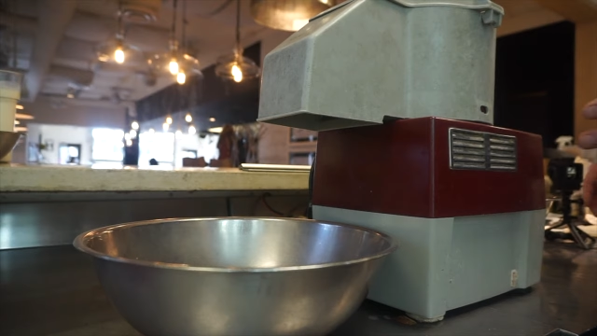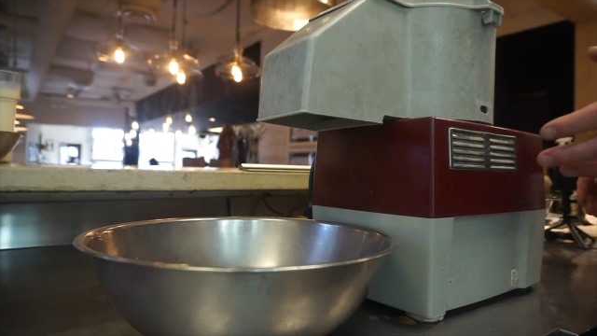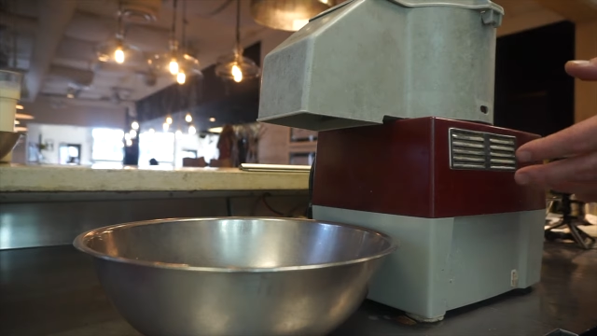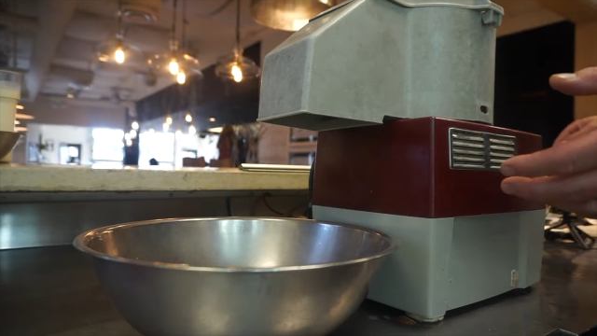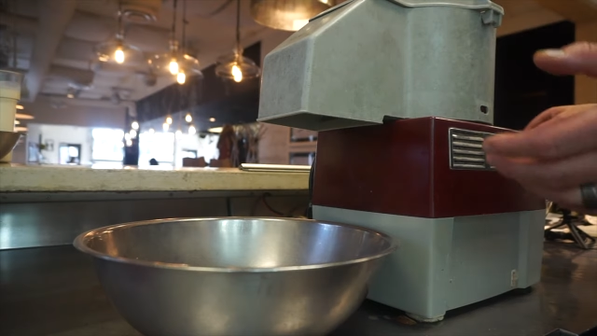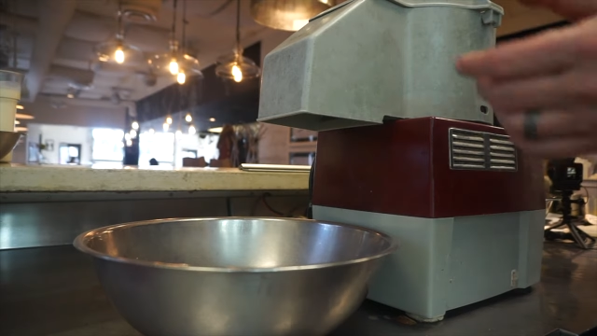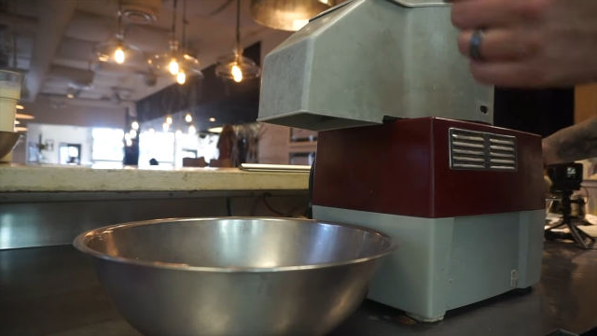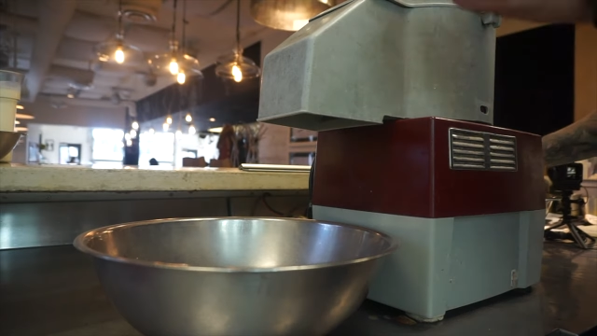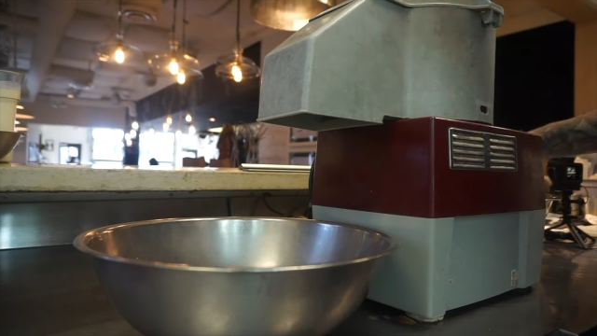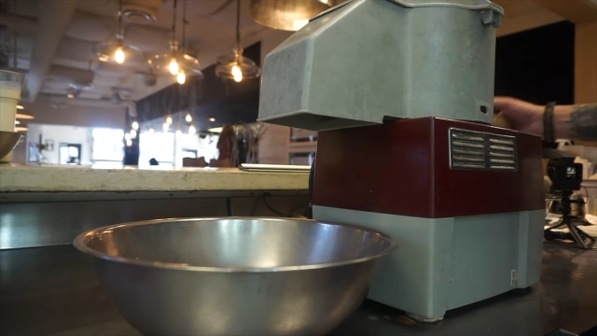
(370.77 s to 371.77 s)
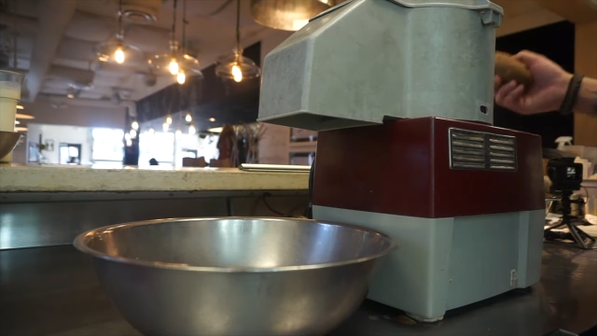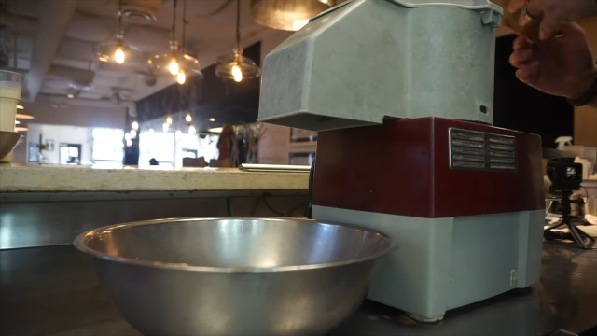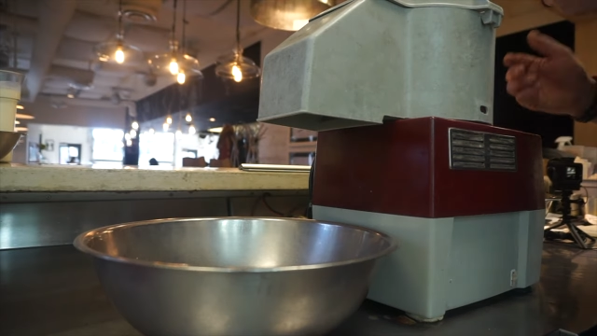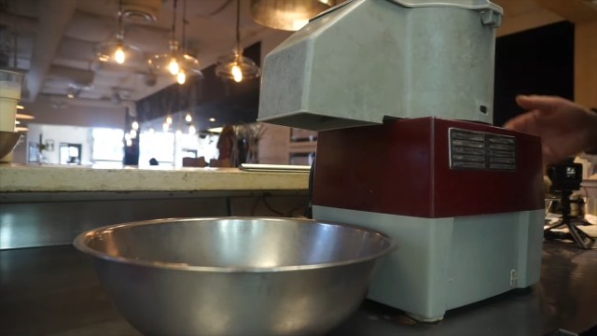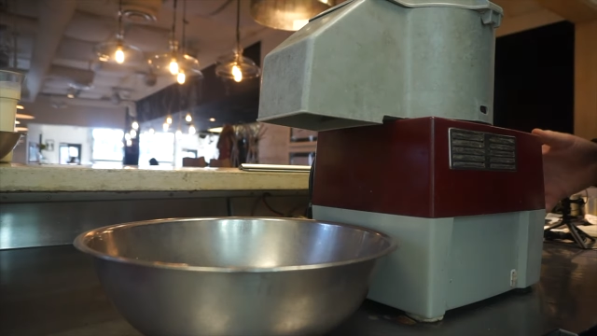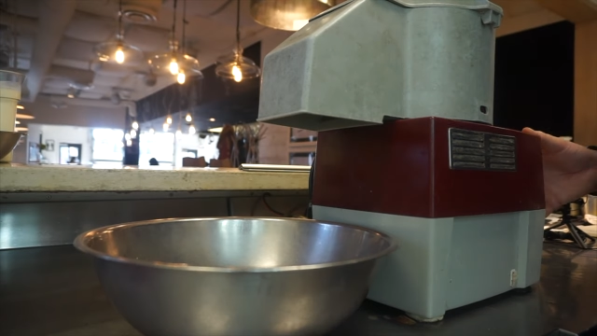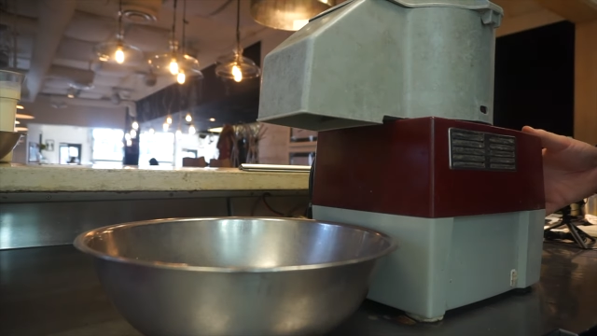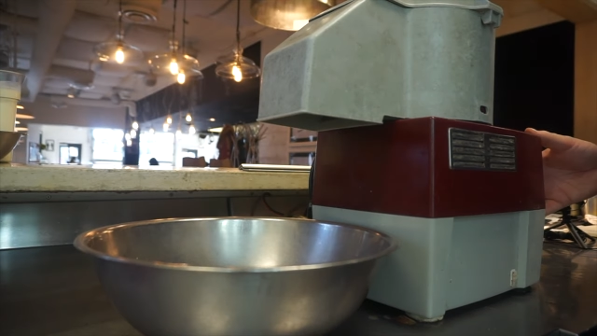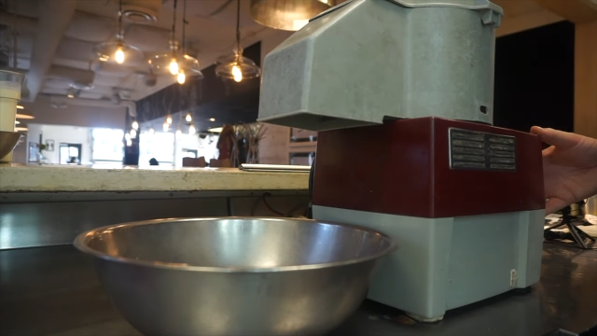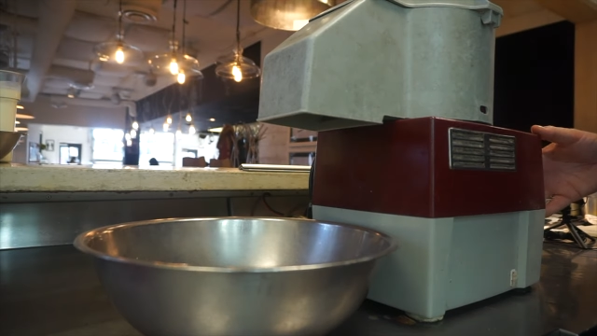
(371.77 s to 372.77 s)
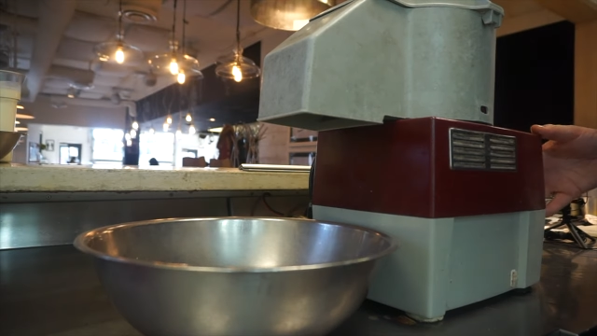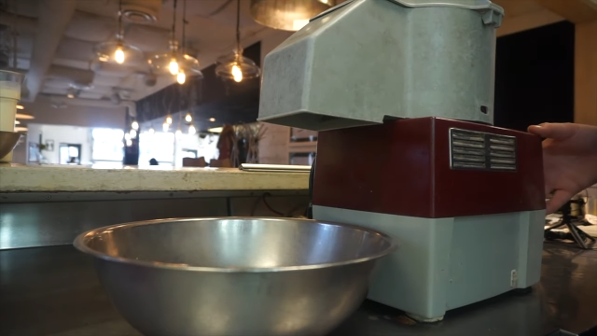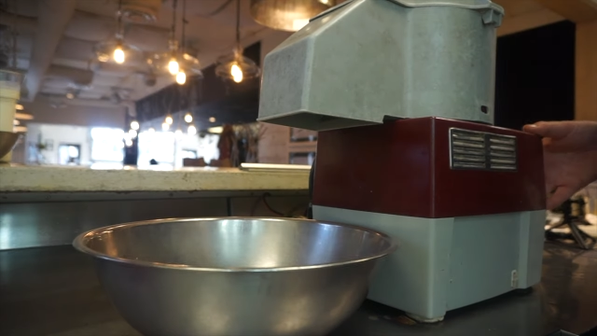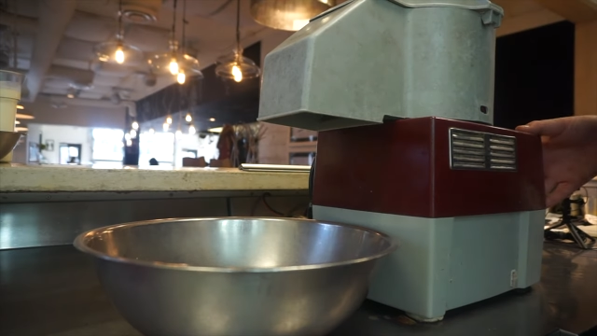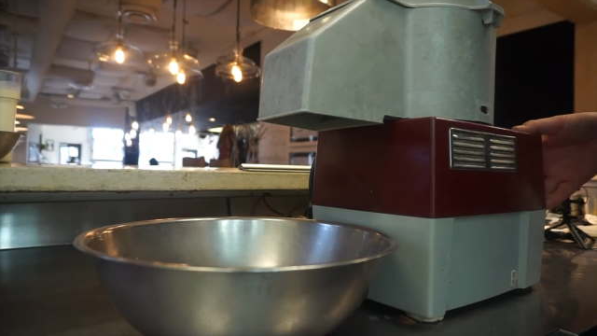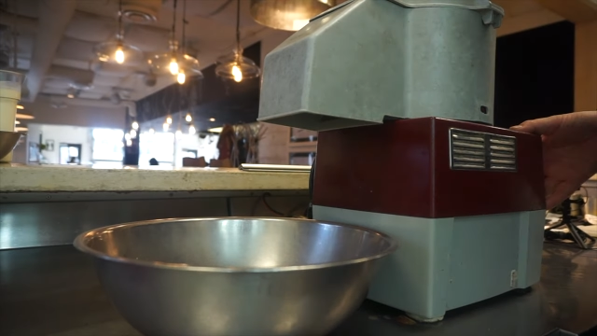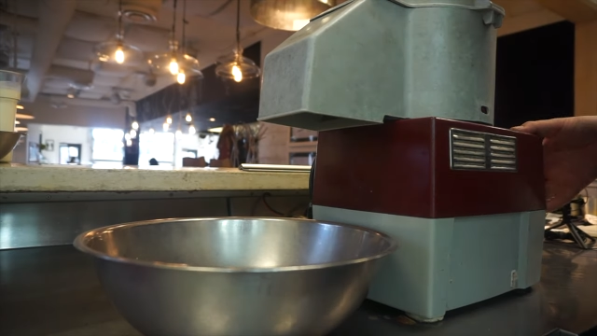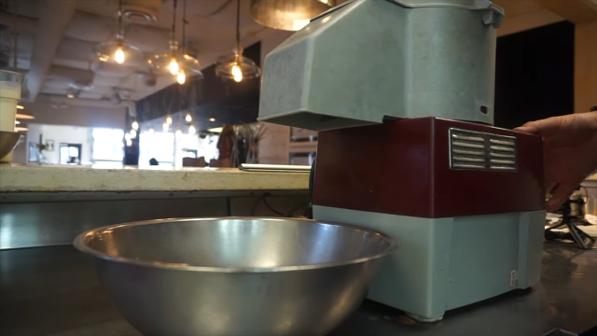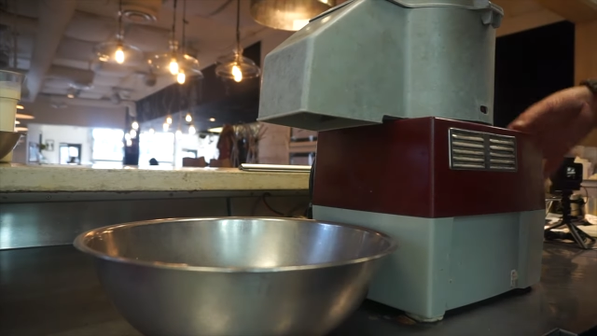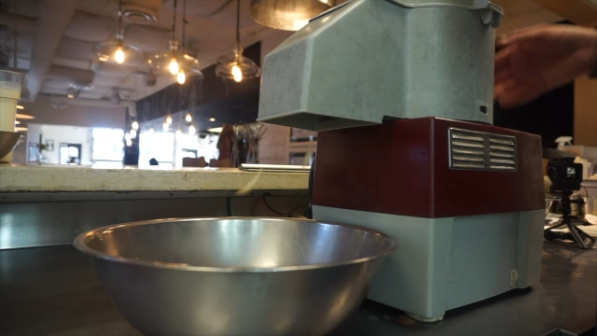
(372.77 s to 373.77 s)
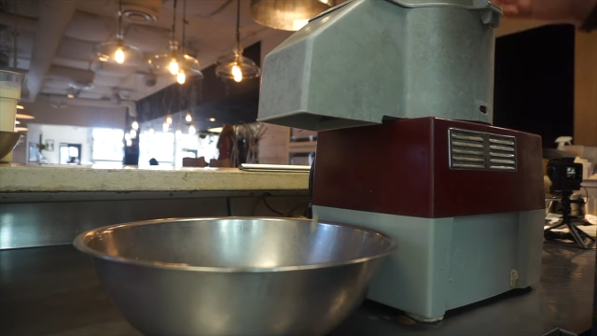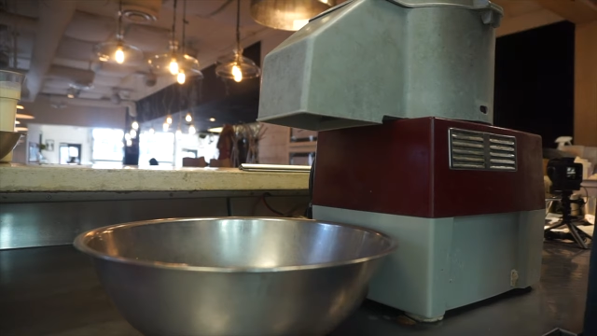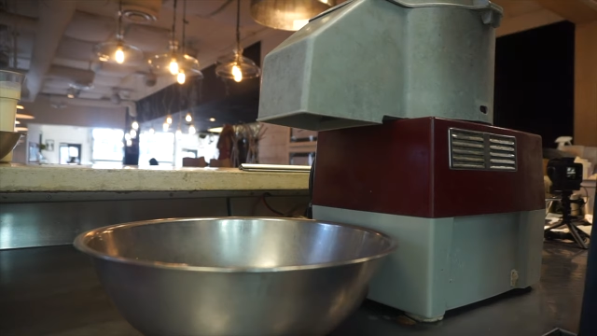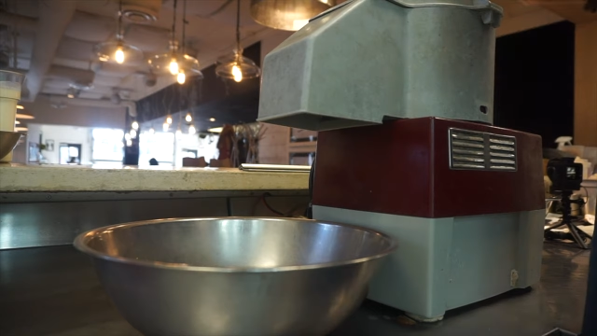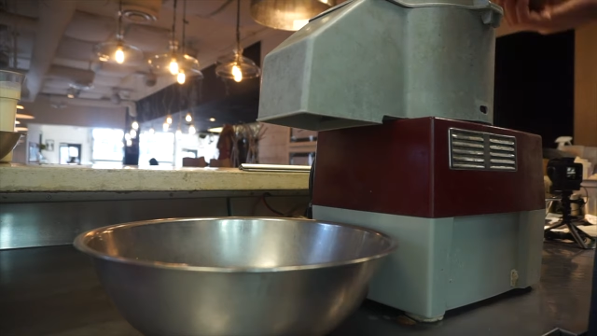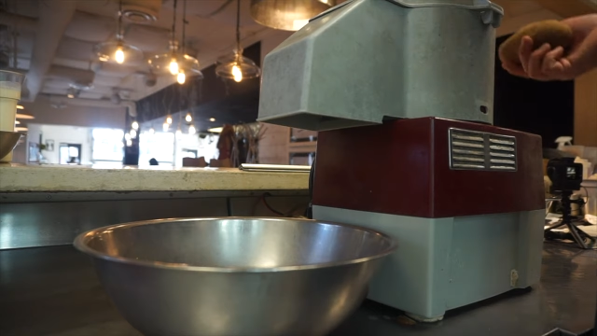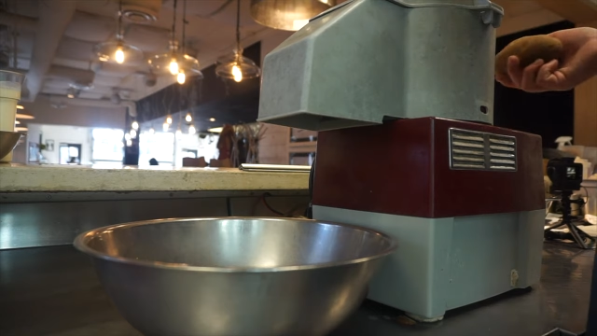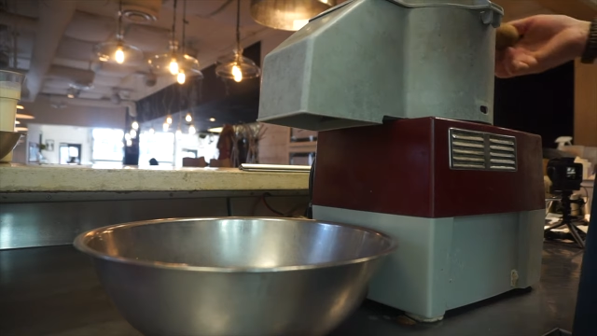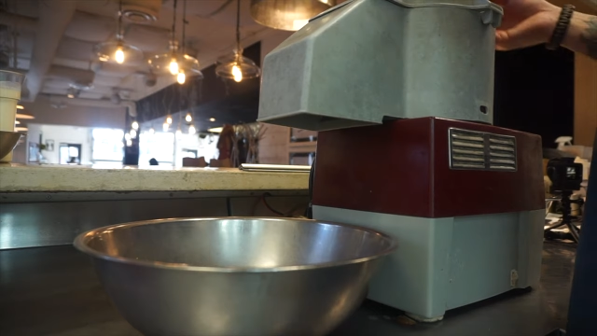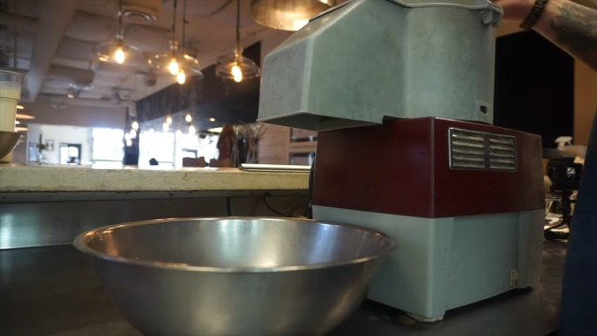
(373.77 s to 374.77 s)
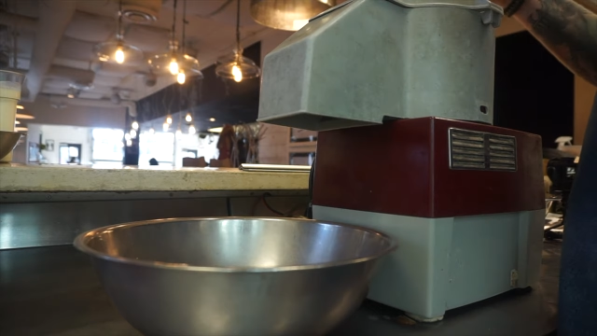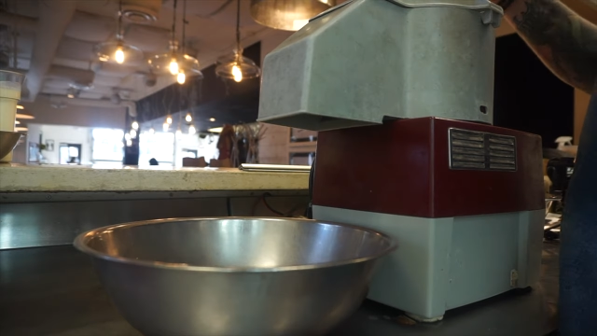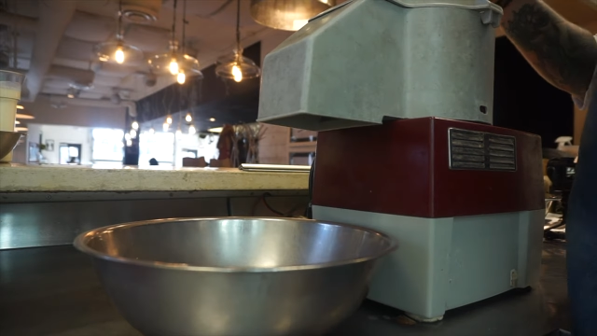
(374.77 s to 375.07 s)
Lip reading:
[unreadable: no face in view]